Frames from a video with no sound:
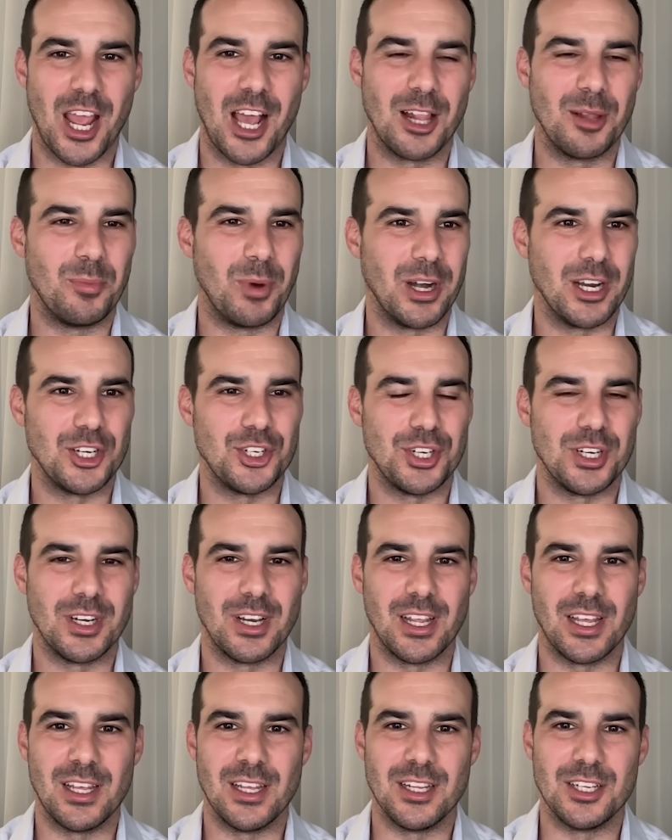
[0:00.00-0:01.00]

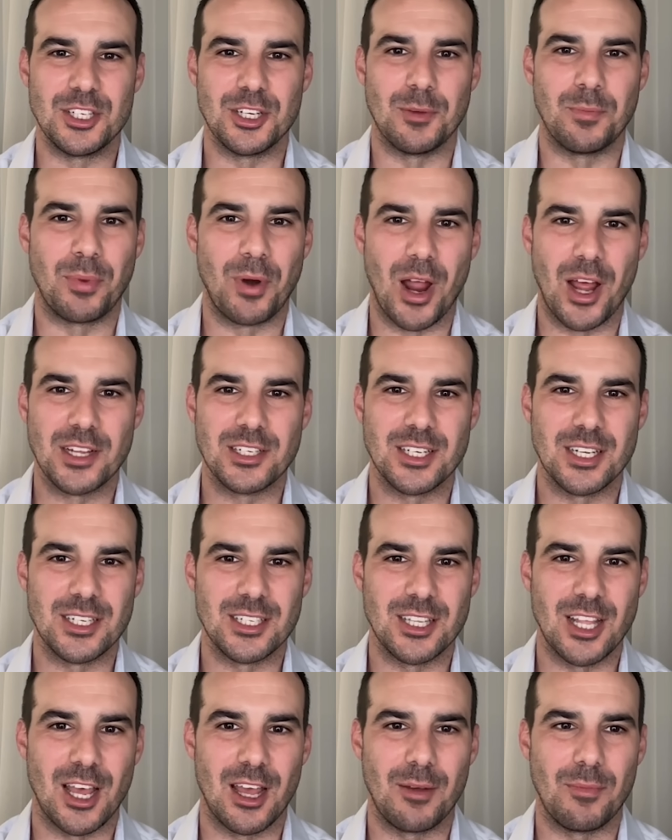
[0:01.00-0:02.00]
Calibration is a
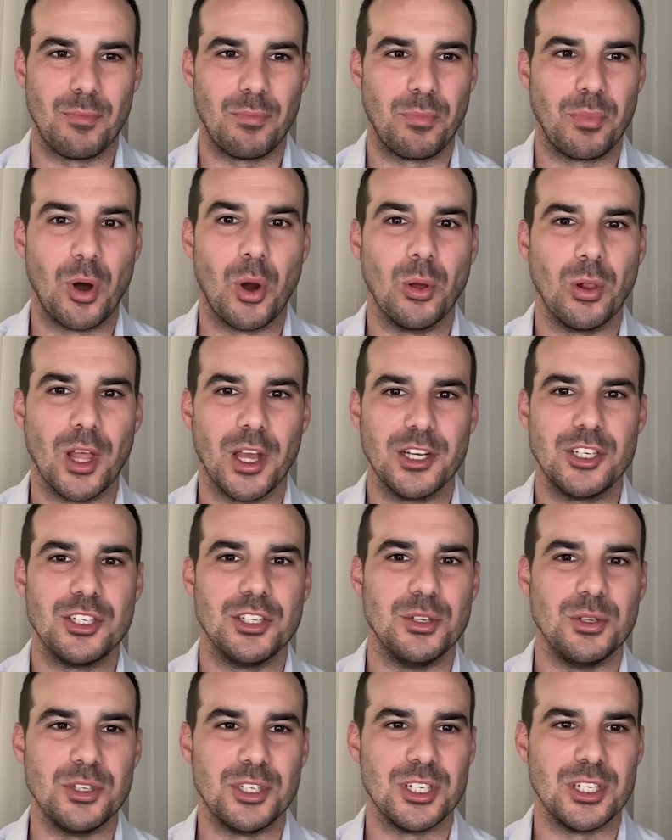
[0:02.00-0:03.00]
process that ProLights
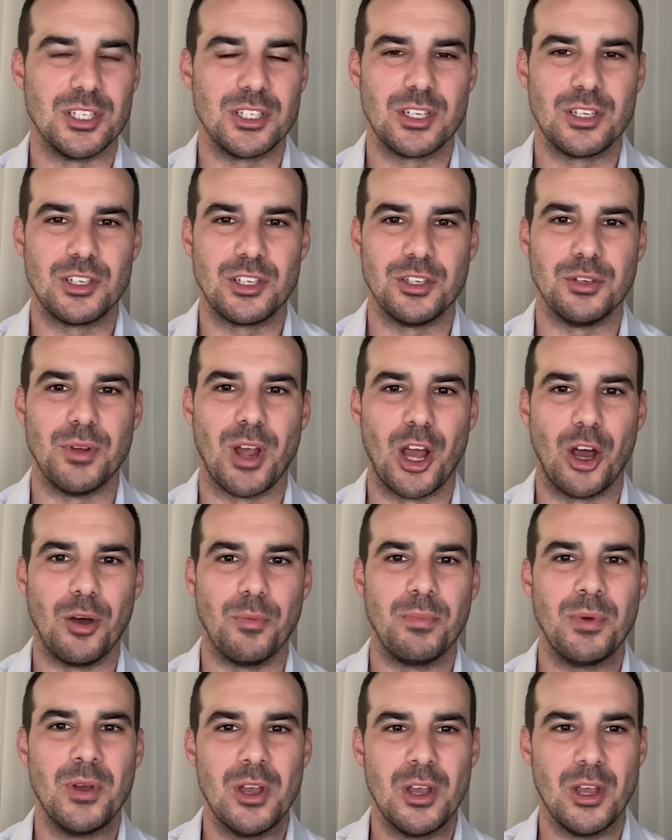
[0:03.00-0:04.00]
uses to
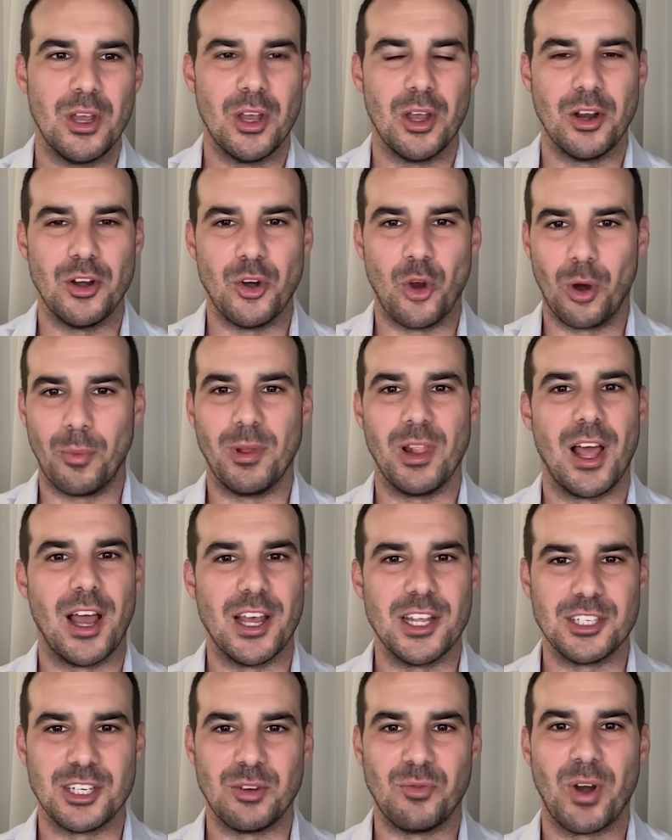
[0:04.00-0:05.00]
help
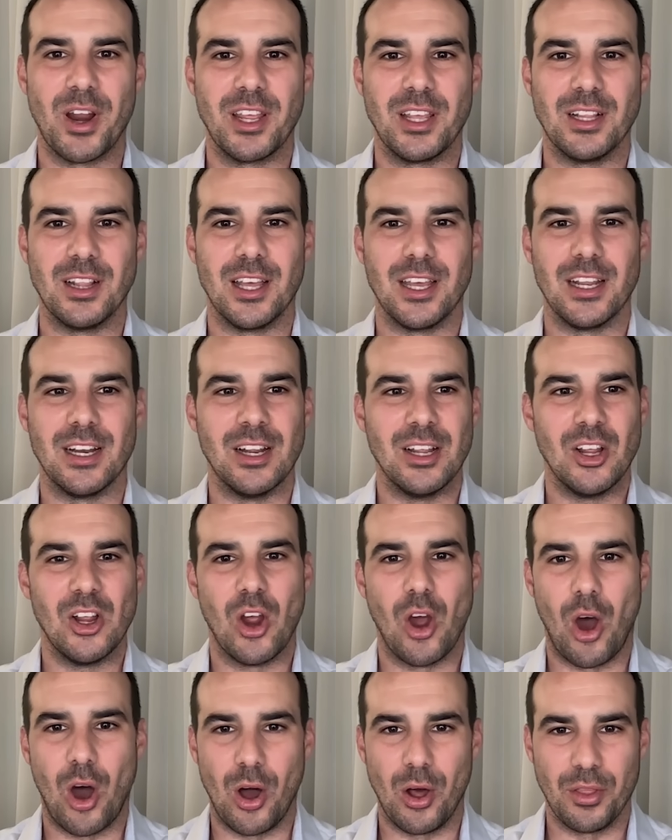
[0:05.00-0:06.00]
normalize and regulate
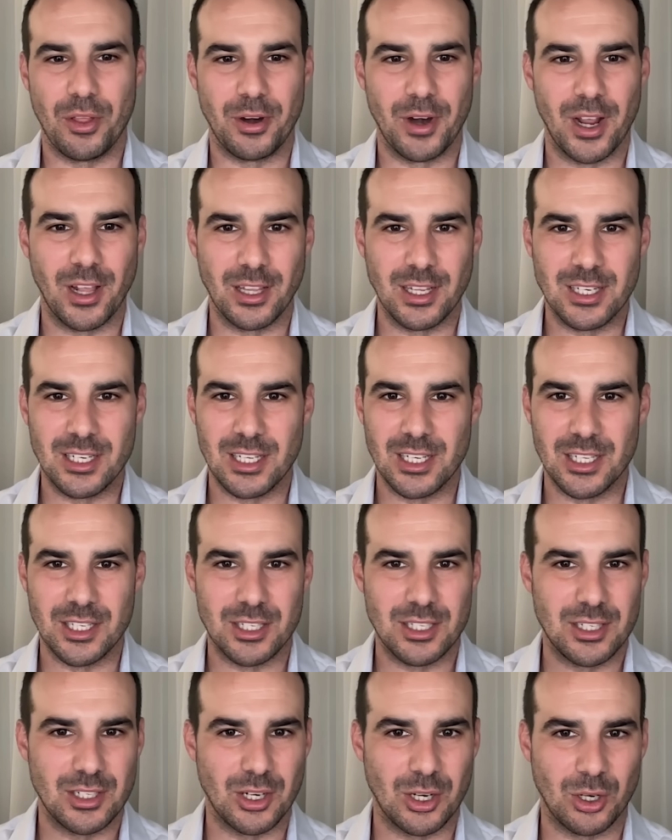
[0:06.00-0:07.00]
all their
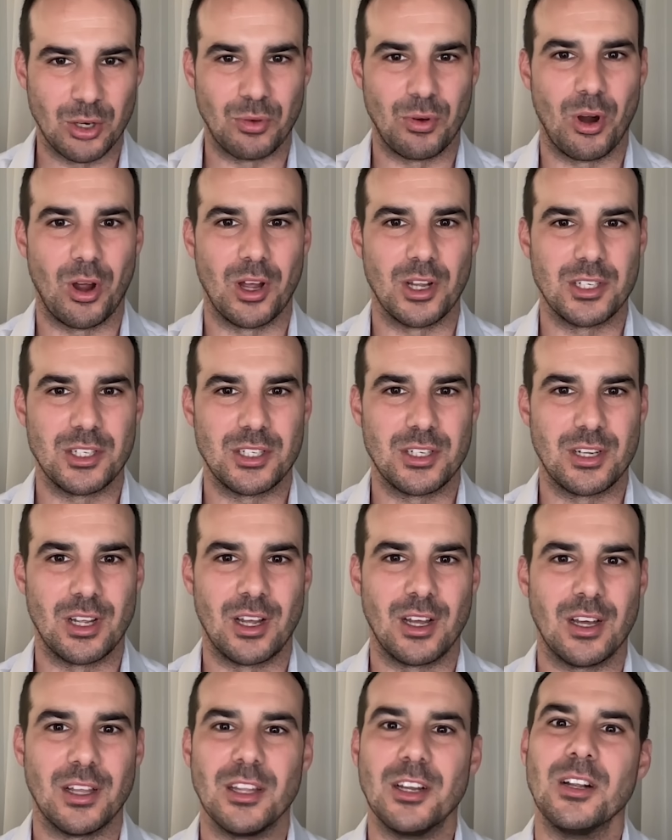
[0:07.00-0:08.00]
LEDs across
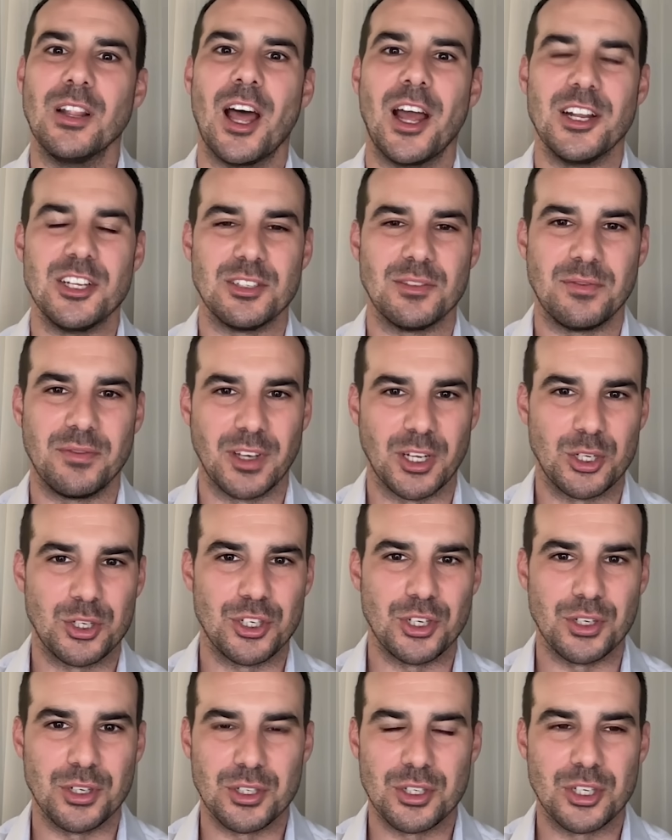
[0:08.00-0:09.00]
their lines of
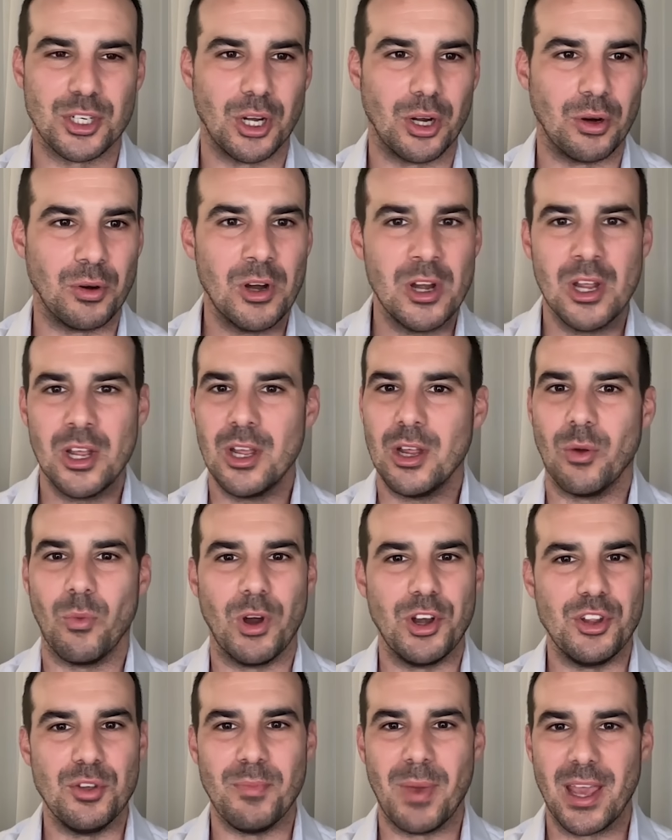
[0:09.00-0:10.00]
fixtures. So
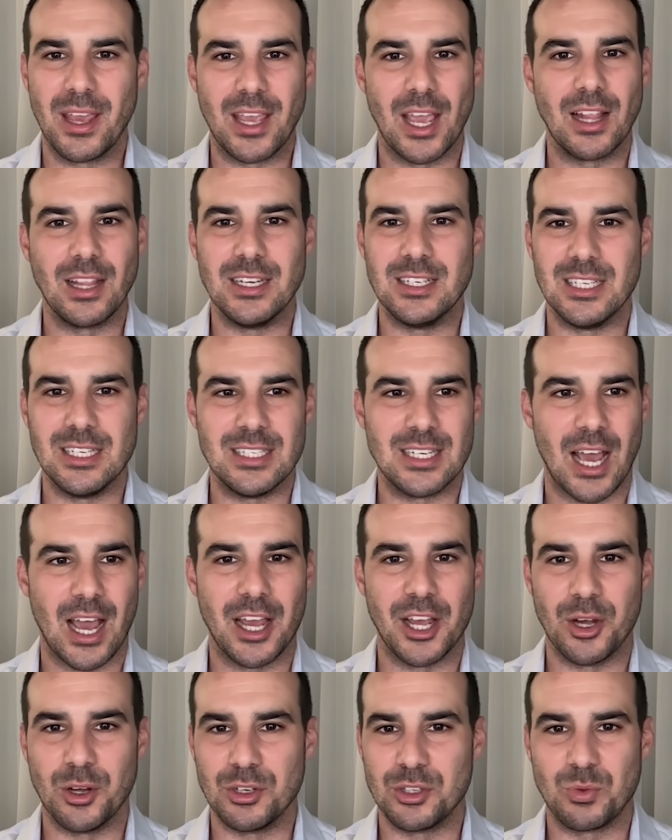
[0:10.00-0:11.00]
when you make LED
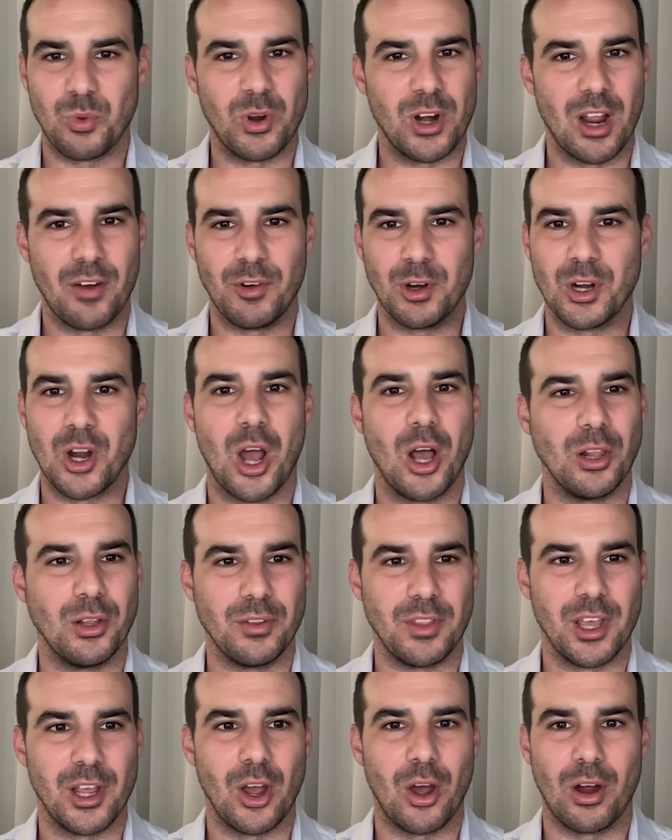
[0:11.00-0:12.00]
diodes, whatever color
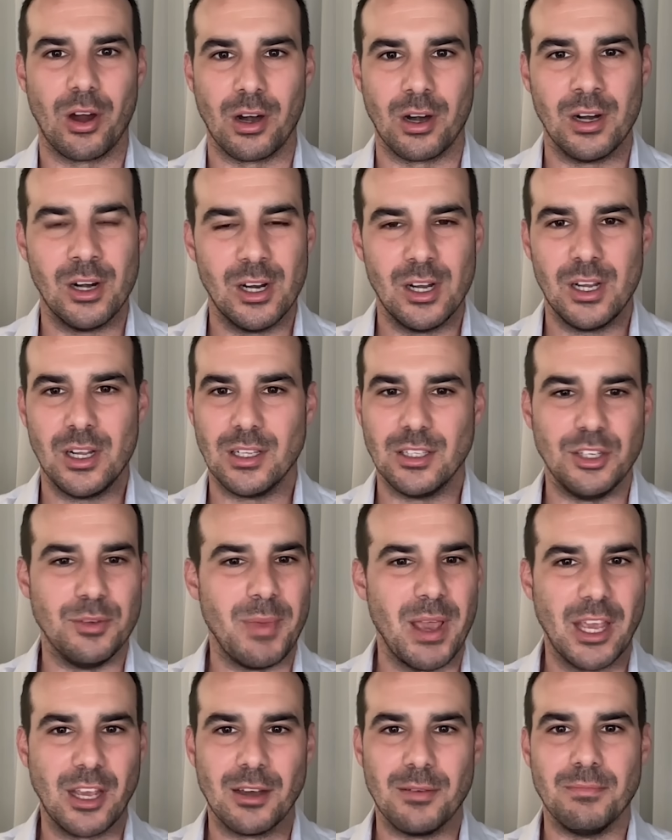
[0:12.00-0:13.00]
they are, you
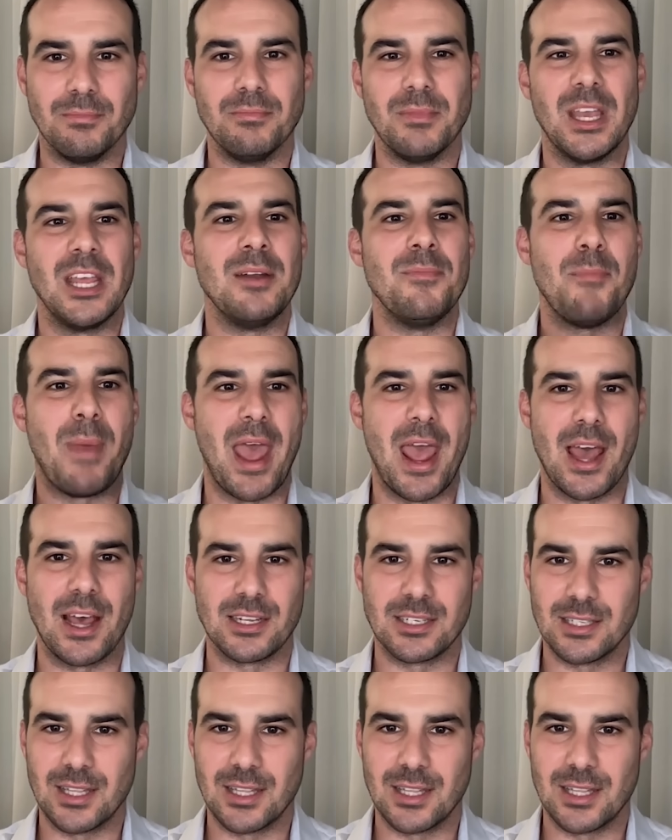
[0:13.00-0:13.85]
make them in mass.